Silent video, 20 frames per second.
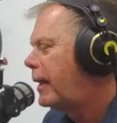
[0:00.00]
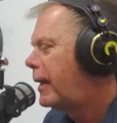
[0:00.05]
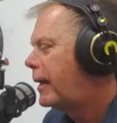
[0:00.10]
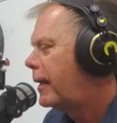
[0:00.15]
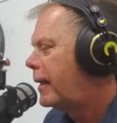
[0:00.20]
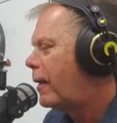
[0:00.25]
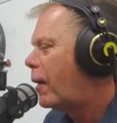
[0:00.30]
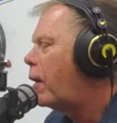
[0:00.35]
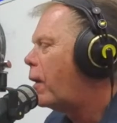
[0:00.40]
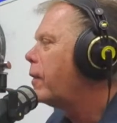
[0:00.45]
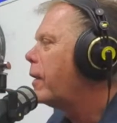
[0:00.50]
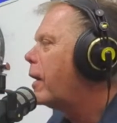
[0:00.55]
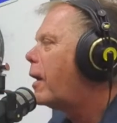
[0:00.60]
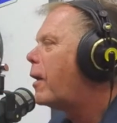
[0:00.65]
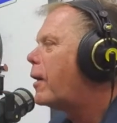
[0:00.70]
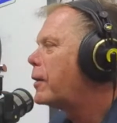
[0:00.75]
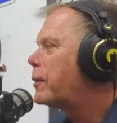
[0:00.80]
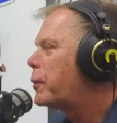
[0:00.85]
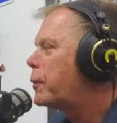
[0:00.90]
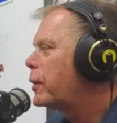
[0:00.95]
all the
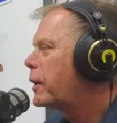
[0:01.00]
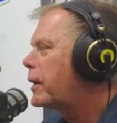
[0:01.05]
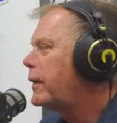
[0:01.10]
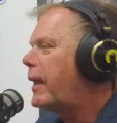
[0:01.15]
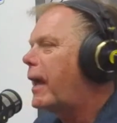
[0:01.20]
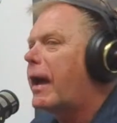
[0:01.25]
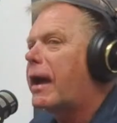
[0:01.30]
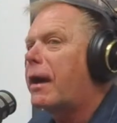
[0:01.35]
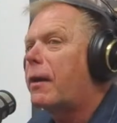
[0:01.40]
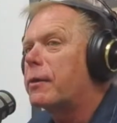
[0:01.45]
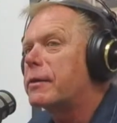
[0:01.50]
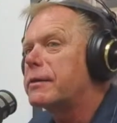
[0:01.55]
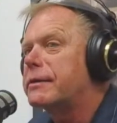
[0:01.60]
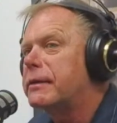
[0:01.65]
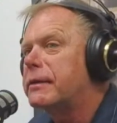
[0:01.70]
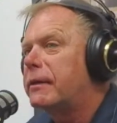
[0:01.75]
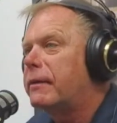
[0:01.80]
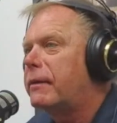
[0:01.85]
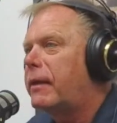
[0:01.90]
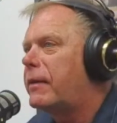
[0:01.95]
hard work and the hours
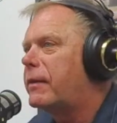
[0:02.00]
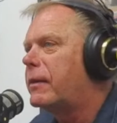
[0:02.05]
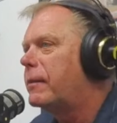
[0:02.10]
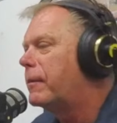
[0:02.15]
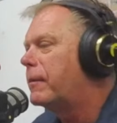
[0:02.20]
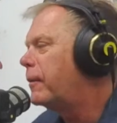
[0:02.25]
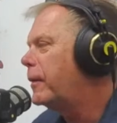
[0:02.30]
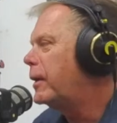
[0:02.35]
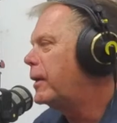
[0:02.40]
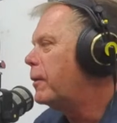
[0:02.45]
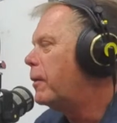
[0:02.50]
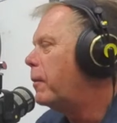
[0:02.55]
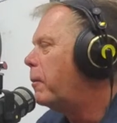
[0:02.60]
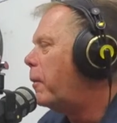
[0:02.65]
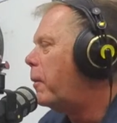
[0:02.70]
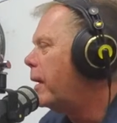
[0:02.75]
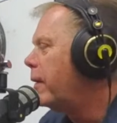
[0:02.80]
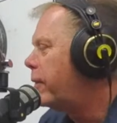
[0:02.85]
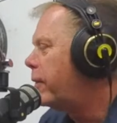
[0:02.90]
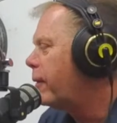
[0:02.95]
and the
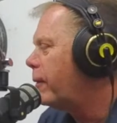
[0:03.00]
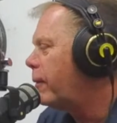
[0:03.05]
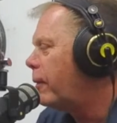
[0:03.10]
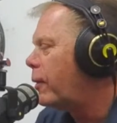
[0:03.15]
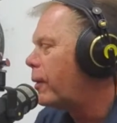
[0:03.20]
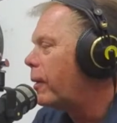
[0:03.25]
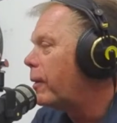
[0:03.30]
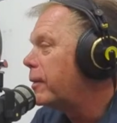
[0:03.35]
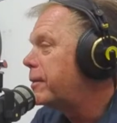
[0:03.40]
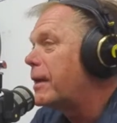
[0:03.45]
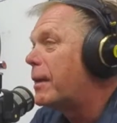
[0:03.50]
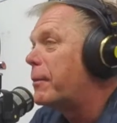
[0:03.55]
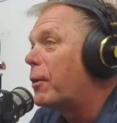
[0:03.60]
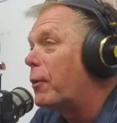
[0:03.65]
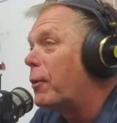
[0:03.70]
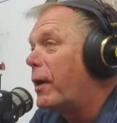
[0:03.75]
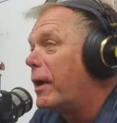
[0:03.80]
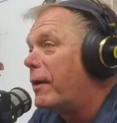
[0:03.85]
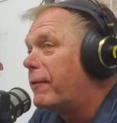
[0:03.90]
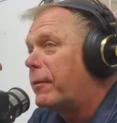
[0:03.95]
month or a summer
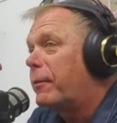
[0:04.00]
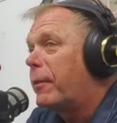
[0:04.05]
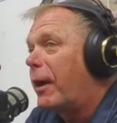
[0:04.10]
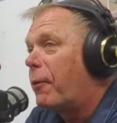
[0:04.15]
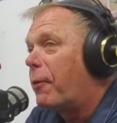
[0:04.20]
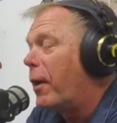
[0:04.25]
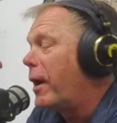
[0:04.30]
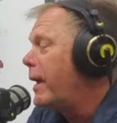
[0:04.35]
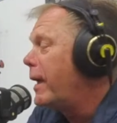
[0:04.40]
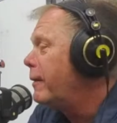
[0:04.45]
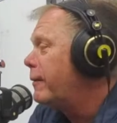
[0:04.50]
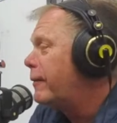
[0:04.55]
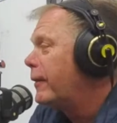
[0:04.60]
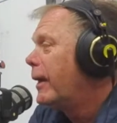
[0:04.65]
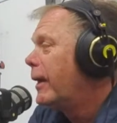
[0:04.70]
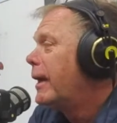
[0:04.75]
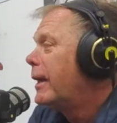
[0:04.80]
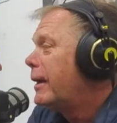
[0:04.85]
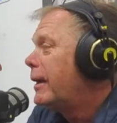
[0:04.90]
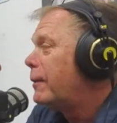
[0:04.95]
away from my wife
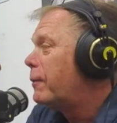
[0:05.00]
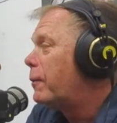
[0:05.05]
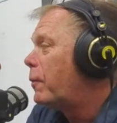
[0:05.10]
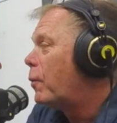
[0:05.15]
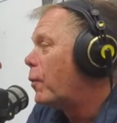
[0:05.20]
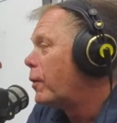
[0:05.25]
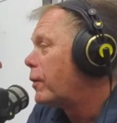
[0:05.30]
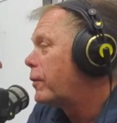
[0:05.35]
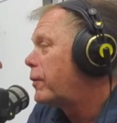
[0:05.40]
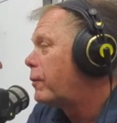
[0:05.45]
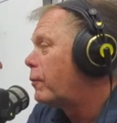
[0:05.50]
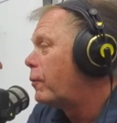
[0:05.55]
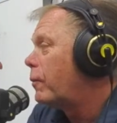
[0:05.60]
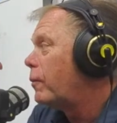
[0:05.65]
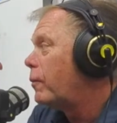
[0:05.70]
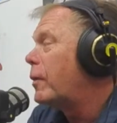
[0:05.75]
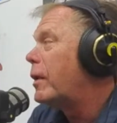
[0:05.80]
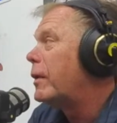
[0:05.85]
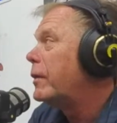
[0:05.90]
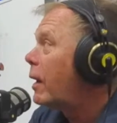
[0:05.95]
worth.
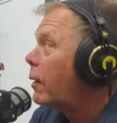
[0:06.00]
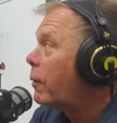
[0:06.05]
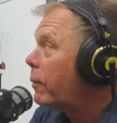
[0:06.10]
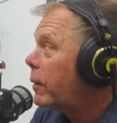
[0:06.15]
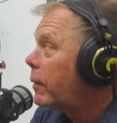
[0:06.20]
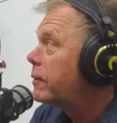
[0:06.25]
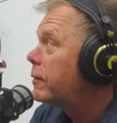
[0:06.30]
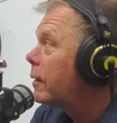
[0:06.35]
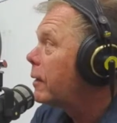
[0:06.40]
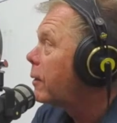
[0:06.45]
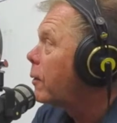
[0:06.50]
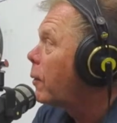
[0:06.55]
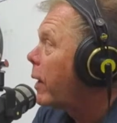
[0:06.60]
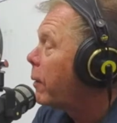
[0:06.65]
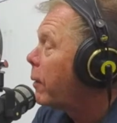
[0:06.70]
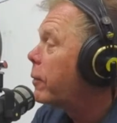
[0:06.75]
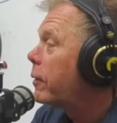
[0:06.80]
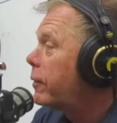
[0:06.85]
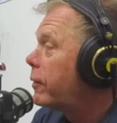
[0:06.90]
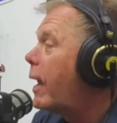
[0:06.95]
Well, it's not quite
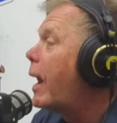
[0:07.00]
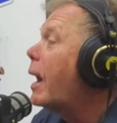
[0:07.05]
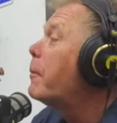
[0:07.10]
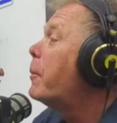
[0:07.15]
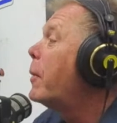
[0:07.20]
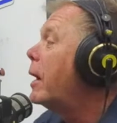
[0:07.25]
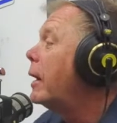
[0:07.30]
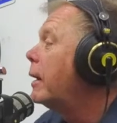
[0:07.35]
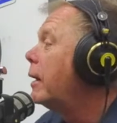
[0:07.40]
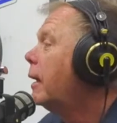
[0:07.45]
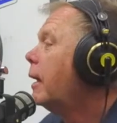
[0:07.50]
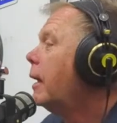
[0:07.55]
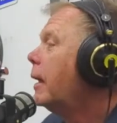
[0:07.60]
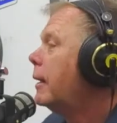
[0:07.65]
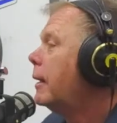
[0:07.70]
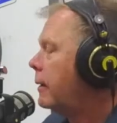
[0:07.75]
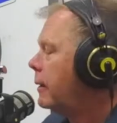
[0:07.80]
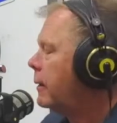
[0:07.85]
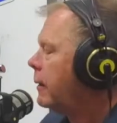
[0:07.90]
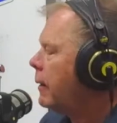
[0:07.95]
worth that,
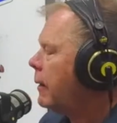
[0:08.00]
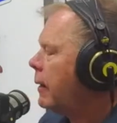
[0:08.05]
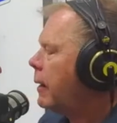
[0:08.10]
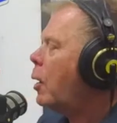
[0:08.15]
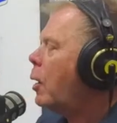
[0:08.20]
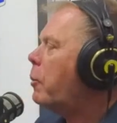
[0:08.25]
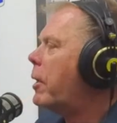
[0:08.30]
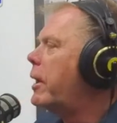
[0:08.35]
but